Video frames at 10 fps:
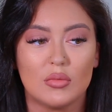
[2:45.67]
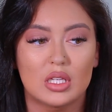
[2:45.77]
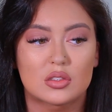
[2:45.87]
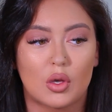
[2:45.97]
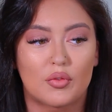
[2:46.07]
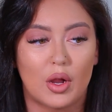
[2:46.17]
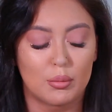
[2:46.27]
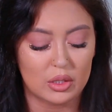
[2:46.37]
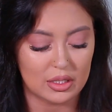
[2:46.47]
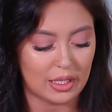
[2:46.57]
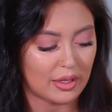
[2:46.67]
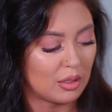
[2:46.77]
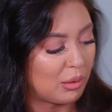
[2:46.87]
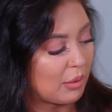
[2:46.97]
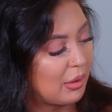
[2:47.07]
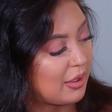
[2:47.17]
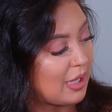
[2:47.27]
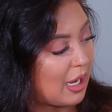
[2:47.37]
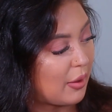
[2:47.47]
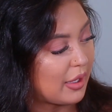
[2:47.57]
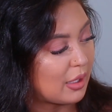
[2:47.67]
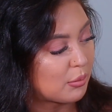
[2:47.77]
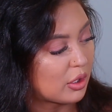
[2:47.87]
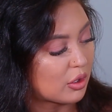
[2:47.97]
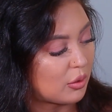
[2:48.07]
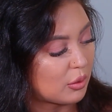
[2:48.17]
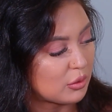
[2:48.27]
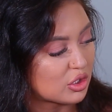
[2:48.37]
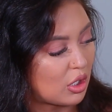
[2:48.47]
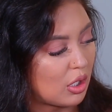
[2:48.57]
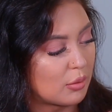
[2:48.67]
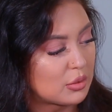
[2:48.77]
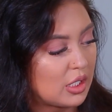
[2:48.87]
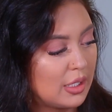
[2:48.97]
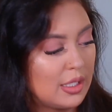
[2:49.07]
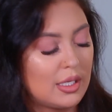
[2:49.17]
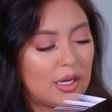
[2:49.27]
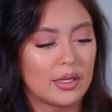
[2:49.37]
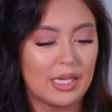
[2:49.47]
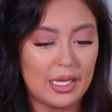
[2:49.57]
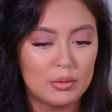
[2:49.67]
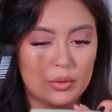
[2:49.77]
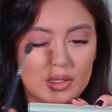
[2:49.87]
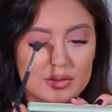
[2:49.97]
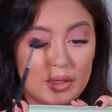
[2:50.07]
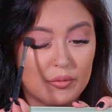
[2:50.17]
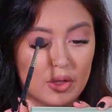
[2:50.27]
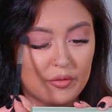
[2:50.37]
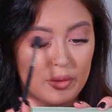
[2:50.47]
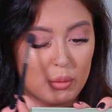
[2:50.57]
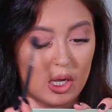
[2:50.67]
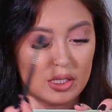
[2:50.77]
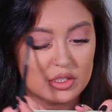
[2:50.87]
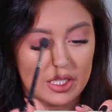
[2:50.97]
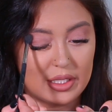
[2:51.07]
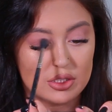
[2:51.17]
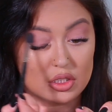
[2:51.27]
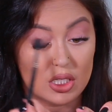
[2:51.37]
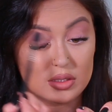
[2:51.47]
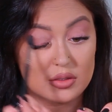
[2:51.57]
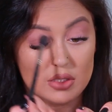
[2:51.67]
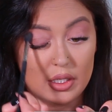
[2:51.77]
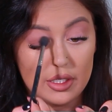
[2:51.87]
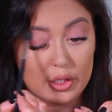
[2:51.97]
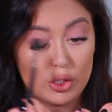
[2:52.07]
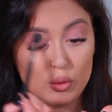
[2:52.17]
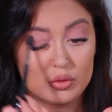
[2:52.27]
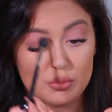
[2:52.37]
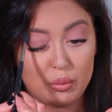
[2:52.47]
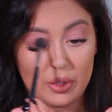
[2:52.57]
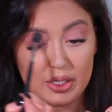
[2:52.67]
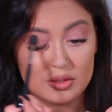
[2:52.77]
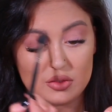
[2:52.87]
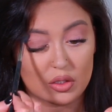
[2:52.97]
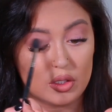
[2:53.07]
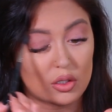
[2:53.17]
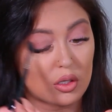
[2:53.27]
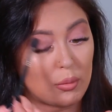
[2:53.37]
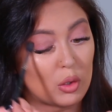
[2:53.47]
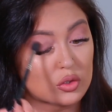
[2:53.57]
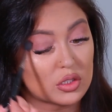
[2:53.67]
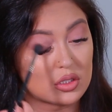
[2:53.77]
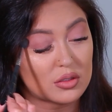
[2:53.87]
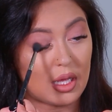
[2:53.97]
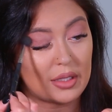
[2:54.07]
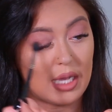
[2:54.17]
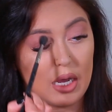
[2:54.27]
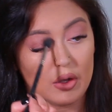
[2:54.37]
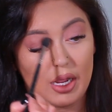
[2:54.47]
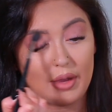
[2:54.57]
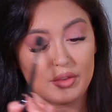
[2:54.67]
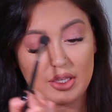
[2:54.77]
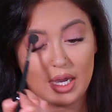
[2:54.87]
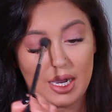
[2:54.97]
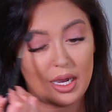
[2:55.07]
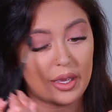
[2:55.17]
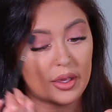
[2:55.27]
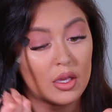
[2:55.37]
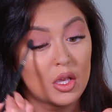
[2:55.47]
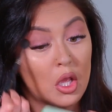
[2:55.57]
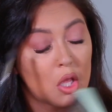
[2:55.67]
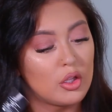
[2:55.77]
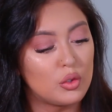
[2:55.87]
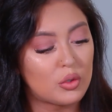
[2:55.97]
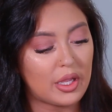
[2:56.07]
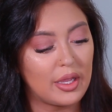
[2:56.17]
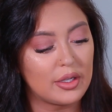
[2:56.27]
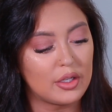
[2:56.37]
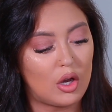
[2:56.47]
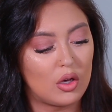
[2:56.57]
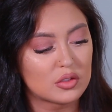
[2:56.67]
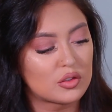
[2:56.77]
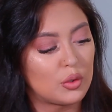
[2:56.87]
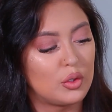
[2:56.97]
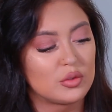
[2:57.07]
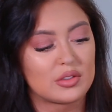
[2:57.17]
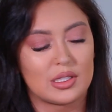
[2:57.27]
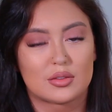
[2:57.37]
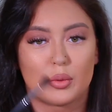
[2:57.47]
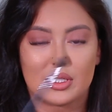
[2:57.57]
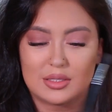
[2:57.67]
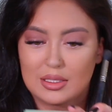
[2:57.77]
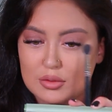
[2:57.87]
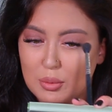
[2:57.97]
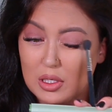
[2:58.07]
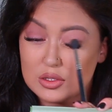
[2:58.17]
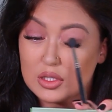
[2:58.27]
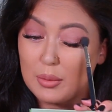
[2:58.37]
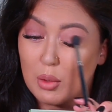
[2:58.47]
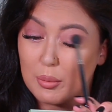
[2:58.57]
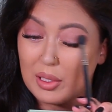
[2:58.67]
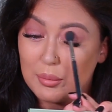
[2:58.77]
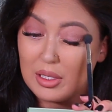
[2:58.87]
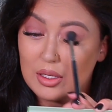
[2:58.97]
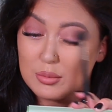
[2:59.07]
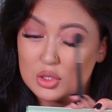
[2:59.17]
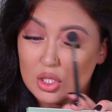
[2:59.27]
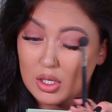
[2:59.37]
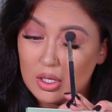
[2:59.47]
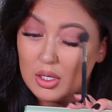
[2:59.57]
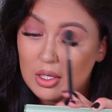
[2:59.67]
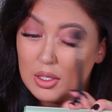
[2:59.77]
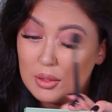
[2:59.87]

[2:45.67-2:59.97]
So far, I'm really liking the pigment. Now I am going to go in with Charmed. Again, with the same fluffy brush, and just use big circular motions on the outer half of the eye. You can also use this with a dense brush to get more pigment, I'm sure.